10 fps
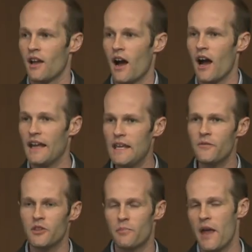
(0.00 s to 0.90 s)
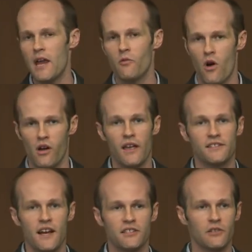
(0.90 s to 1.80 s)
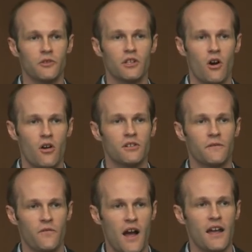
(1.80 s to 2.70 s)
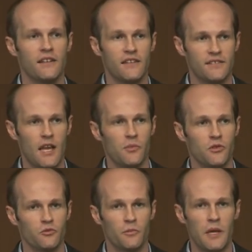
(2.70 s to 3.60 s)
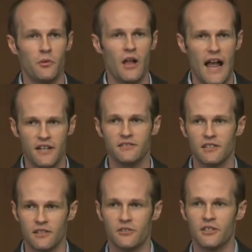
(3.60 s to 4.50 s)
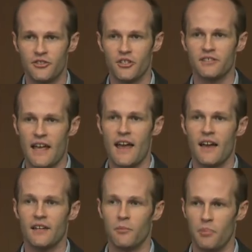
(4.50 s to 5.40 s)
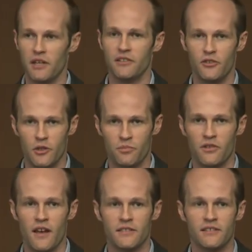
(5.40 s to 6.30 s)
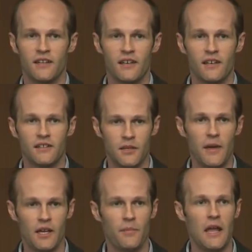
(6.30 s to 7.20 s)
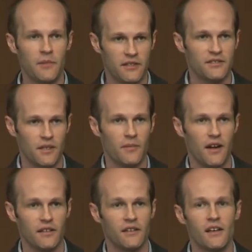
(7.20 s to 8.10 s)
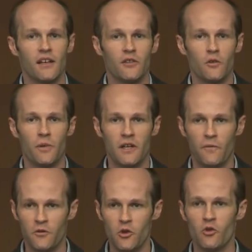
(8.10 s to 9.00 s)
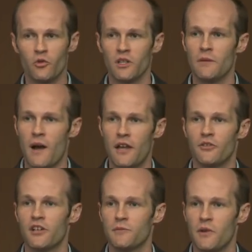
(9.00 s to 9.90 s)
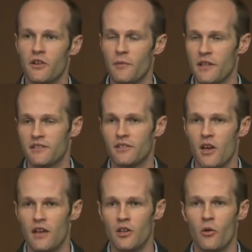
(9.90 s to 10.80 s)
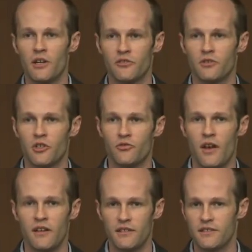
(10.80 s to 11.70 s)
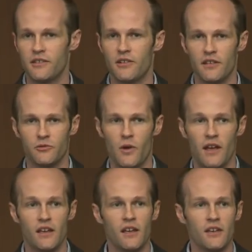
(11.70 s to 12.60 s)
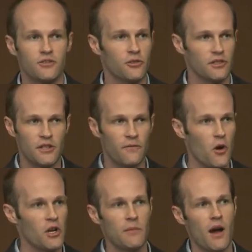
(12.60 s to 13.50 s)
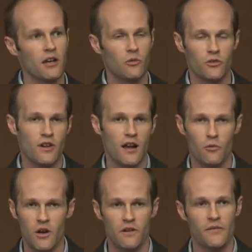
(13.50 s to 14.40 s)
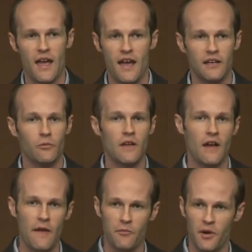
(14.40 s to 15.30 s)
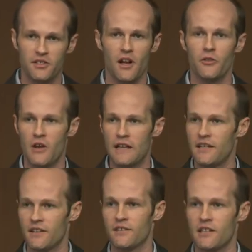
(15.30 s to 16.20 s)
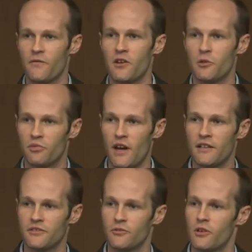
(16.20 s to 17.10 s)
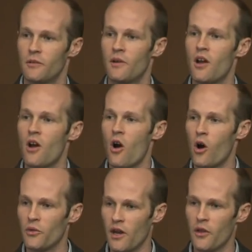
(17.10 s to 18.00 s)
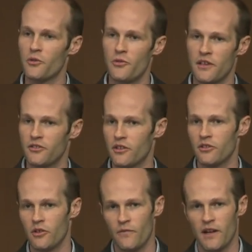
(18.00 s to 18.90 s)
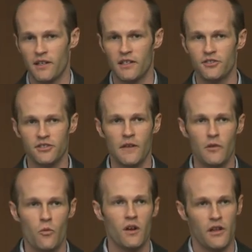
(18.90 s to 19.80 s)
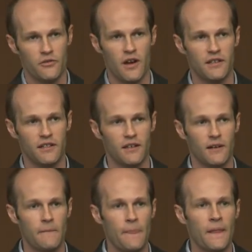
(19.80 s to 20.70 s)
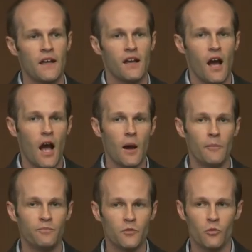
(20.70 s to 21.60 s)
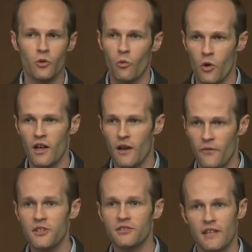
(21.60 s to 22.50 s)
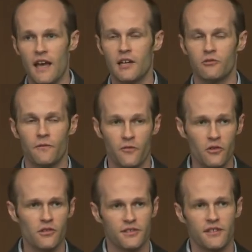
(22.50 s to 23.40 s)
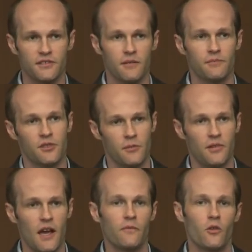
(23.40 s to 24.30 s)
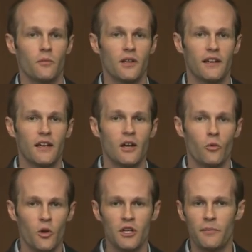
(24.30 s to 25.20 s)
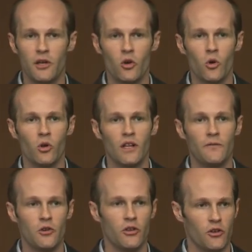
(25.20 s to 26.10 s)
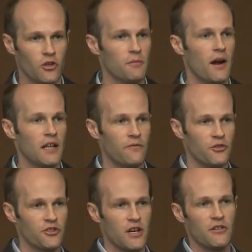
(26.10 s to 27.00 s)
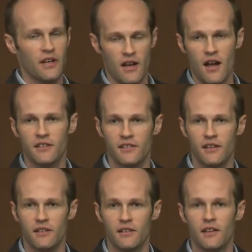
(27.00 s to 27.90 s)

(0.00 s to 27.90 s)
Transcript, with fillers: Uh, even the paywall, it's actually really hard to find examples where people actually literally just had a button you could press to make a payment to somebody. There have been a few really minor experiments, and, and, no one has really tried it in a serious way. Certainly, the voting model, we're not aware of that. And we have a bunch of other ideas, and it's fun to brainstorm all the other things you can do. In fact, I could just give you one other idea. Um, we'll eventually add a referral system to the platform. Like, wouldn't it be cool if you could earn money for sharing content